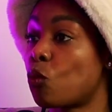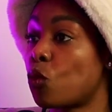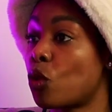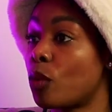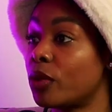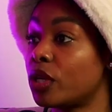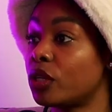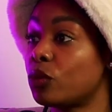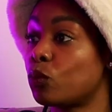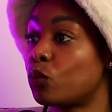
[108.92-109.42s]
a
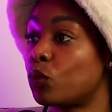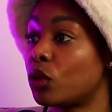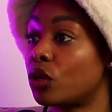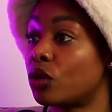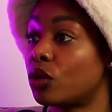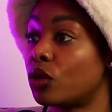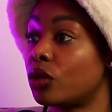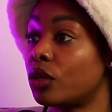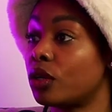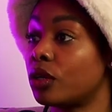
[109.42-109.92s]
woman
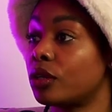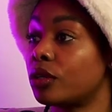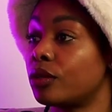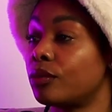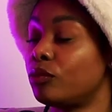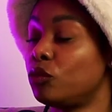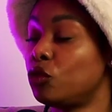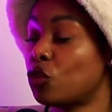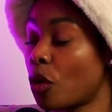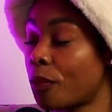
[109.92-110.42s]
will
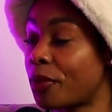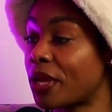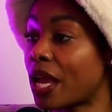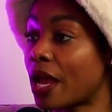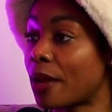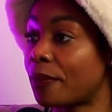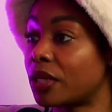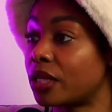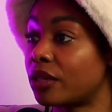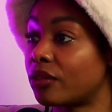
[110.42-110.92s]
not be
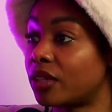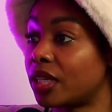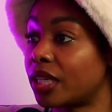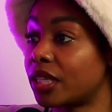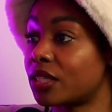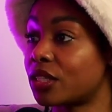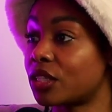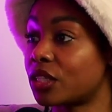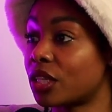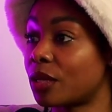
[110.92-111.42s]
happy in a
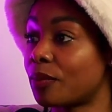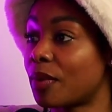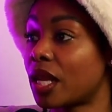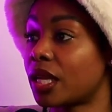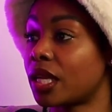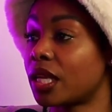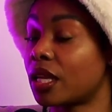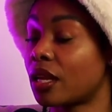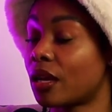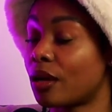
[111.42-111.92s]
relationship
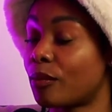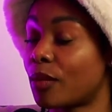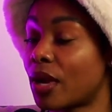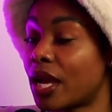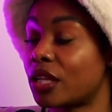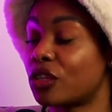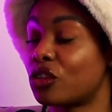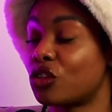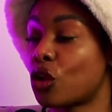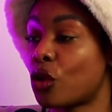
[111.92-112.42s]
and in her
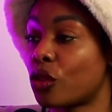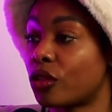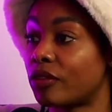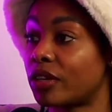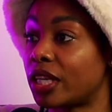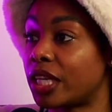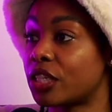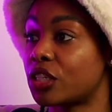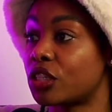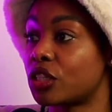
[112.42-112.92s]
mind know
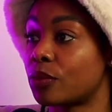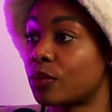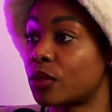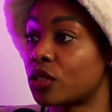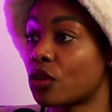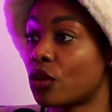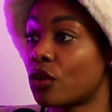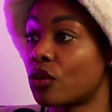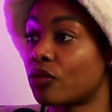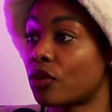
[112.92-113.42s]
the relationship
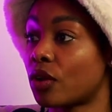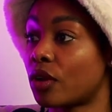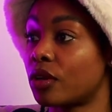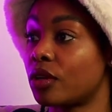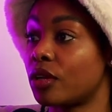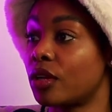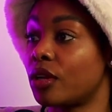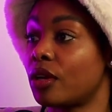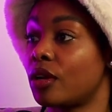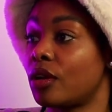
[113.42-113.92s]
is over.